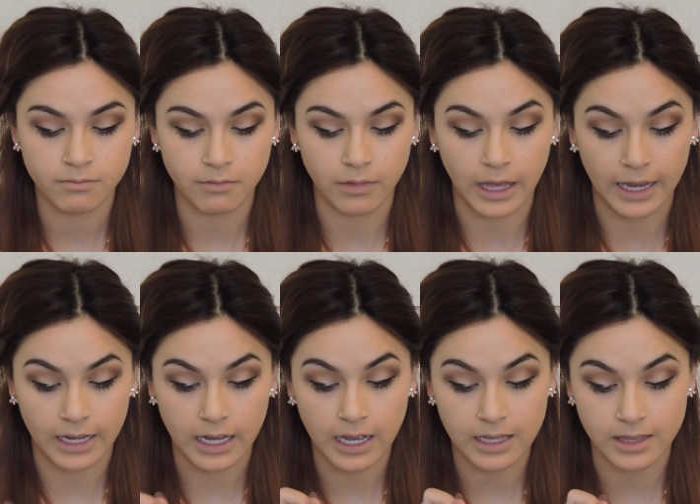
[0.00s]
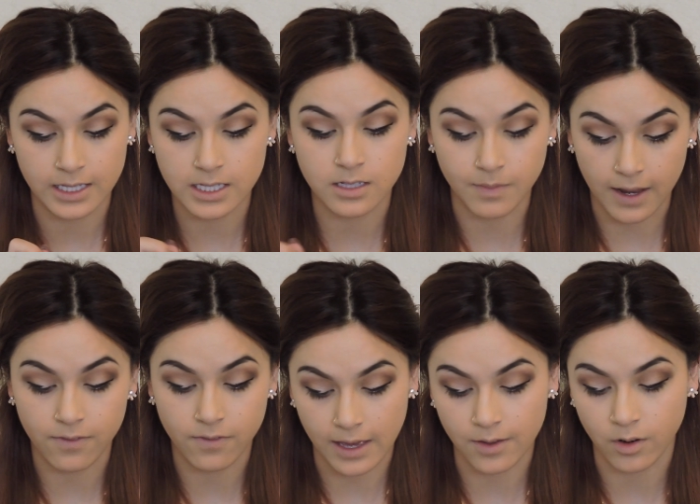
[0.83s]
Like, this is my
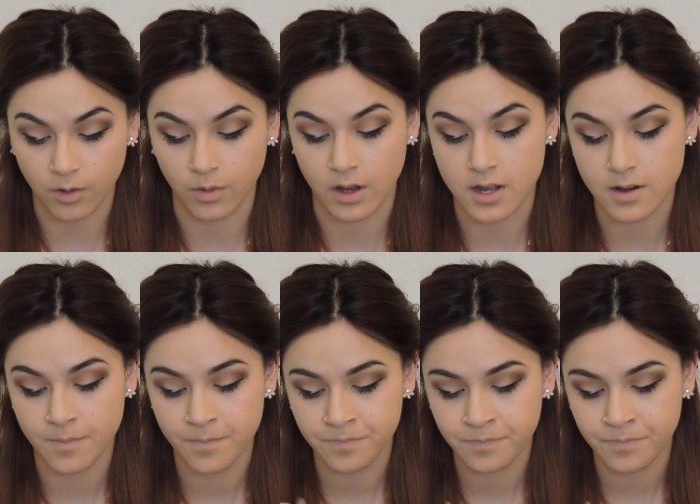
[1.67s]
favorite one.